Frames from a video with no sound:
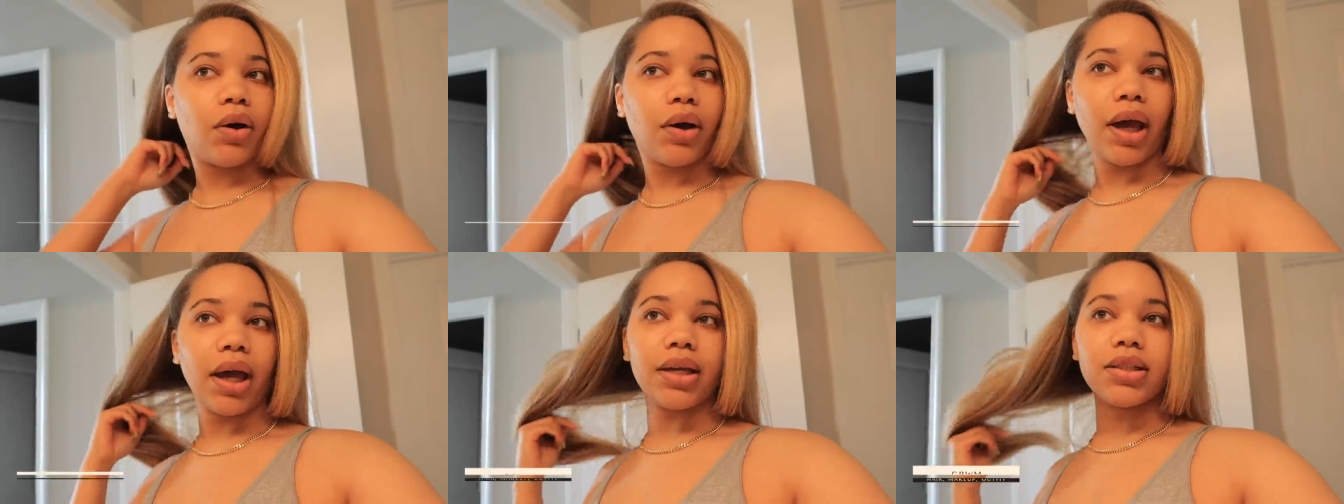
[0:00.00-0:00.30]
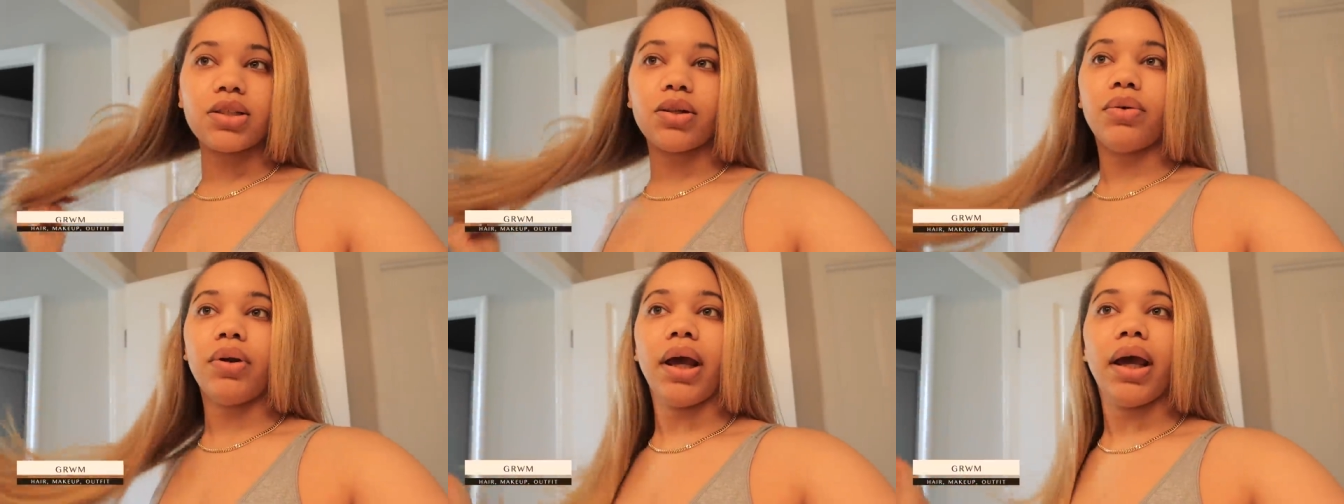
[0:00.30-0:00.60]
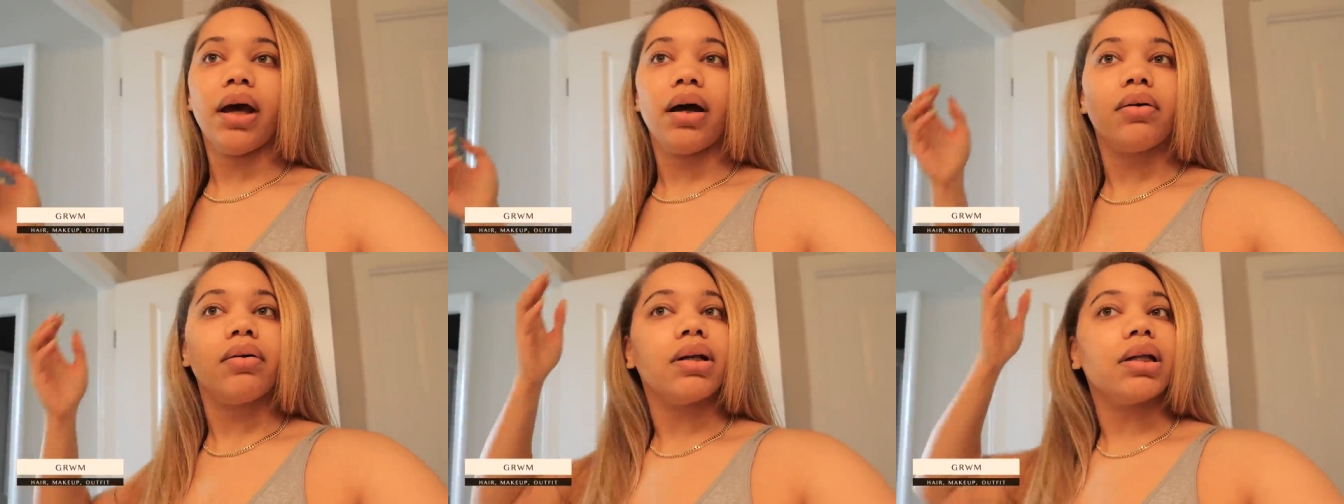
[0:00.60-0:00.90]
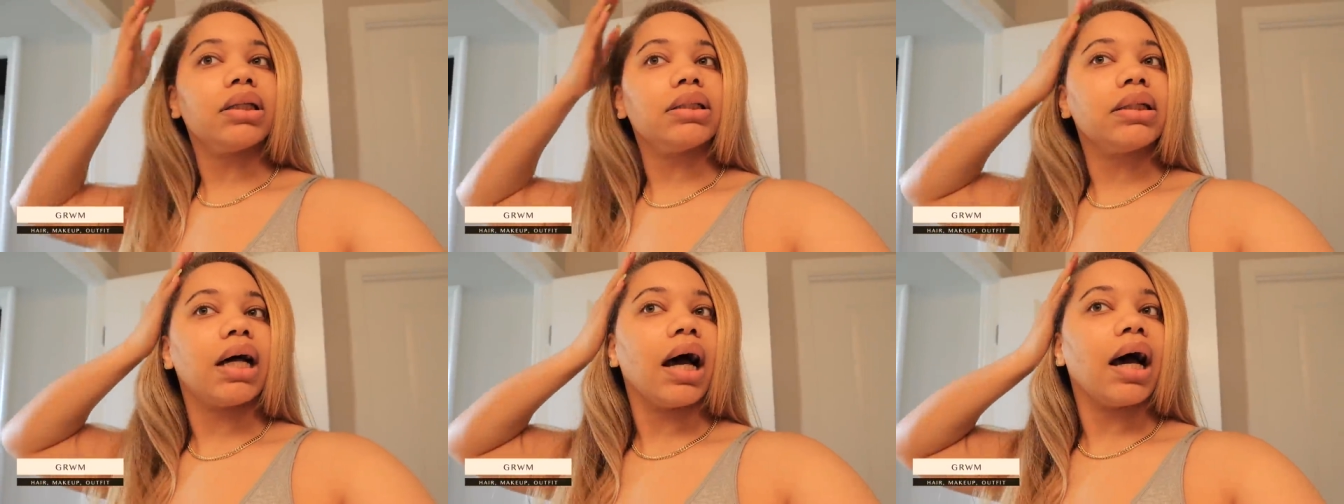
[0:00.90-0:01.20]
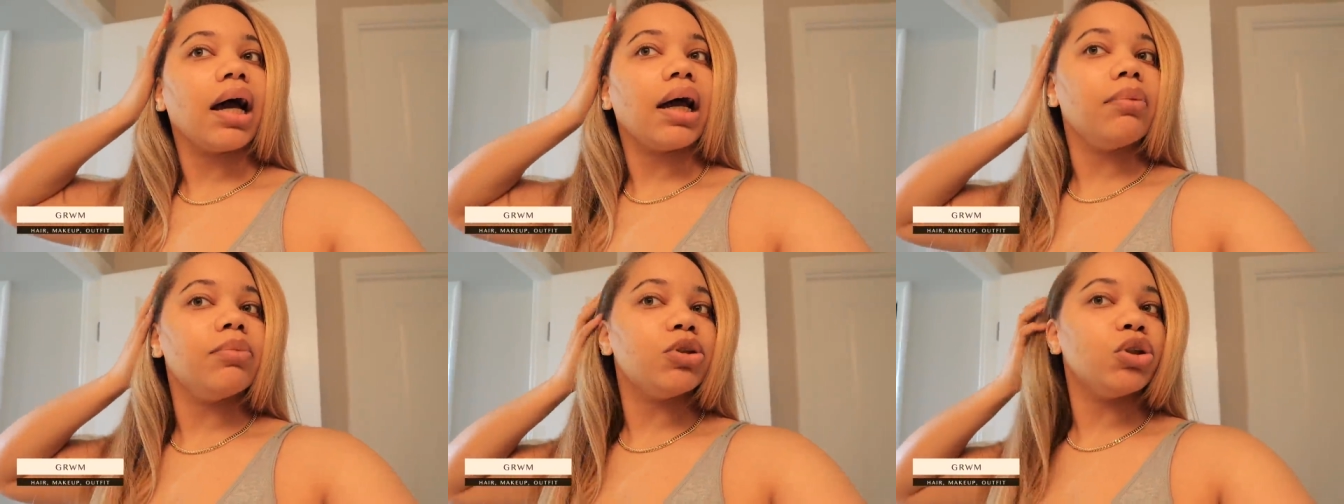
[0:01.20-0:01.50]
okay so now it is
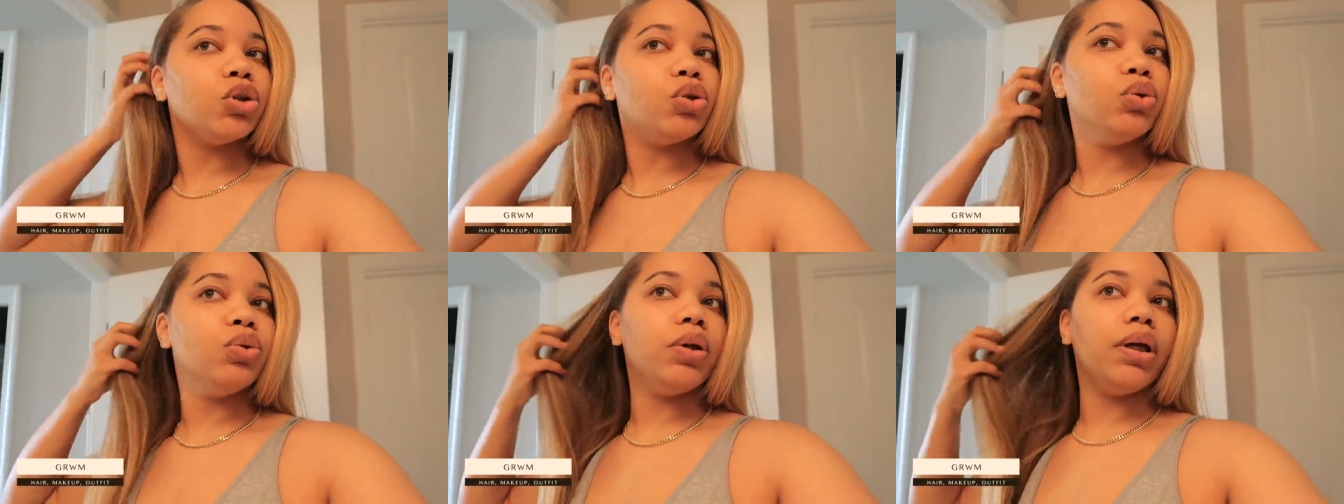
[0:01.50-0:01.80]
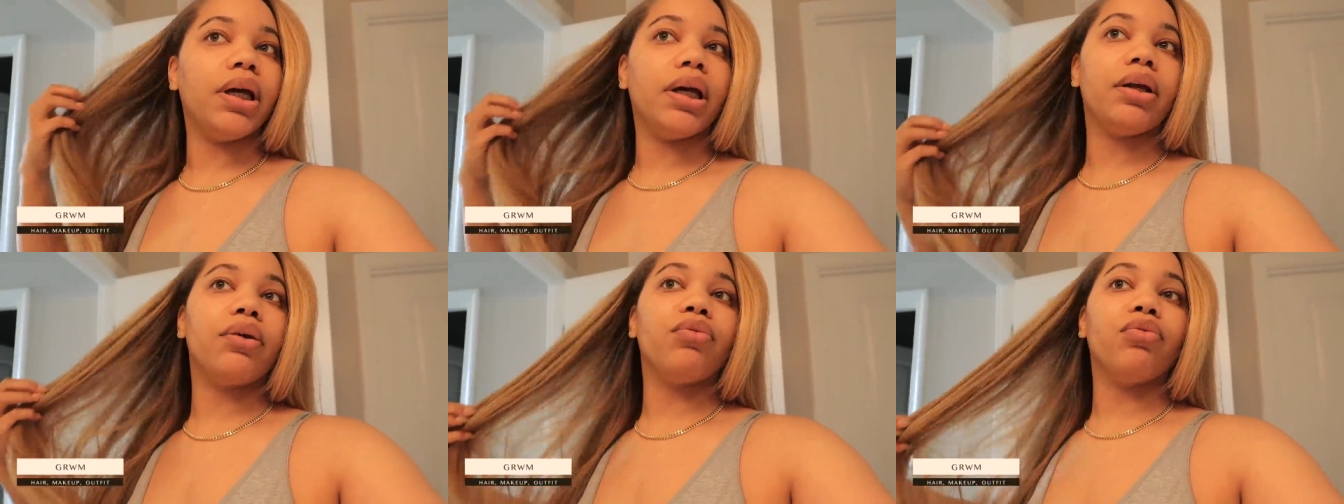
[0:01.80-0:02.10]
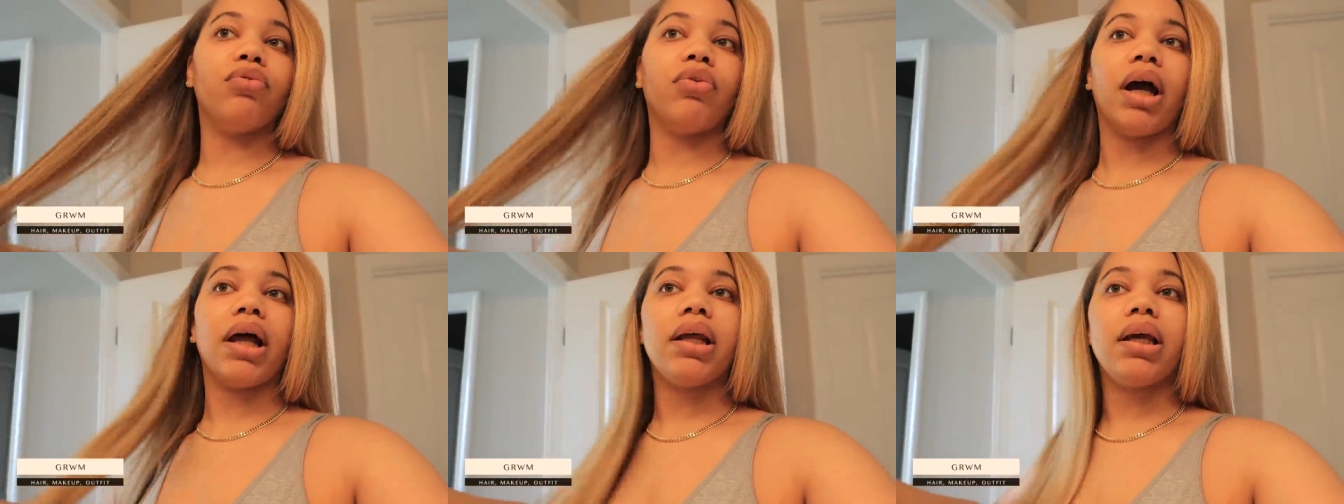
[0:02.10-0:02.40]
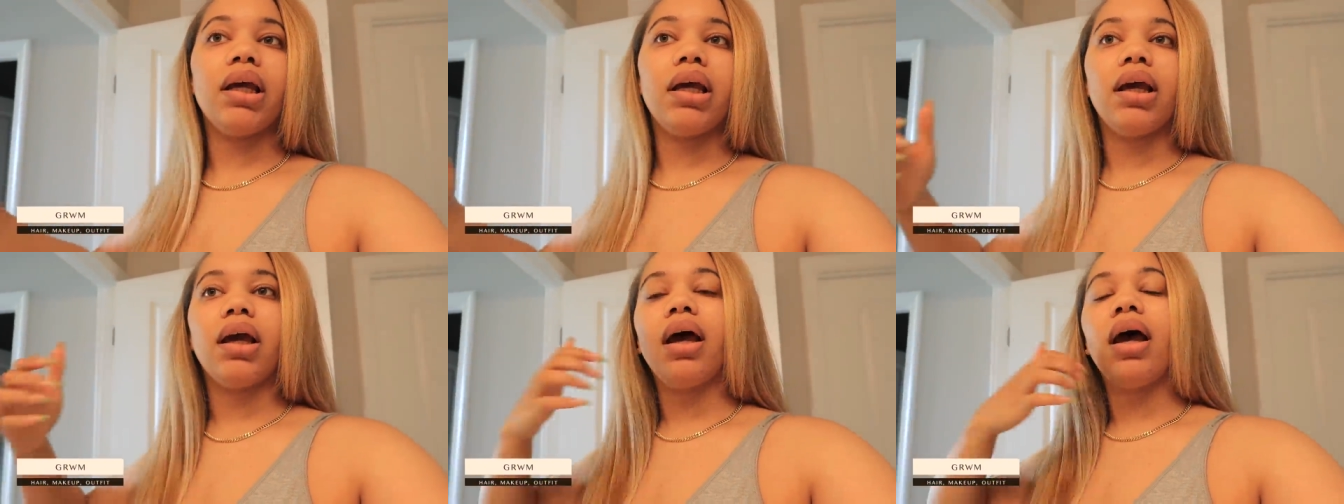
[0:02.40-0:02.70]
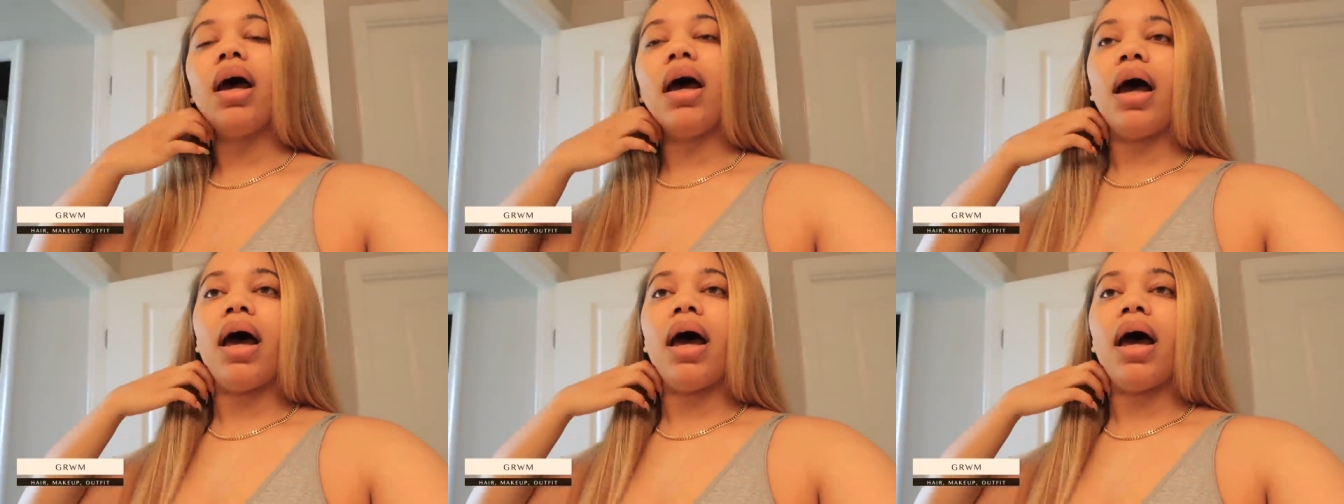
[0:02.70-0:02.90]
time to get ready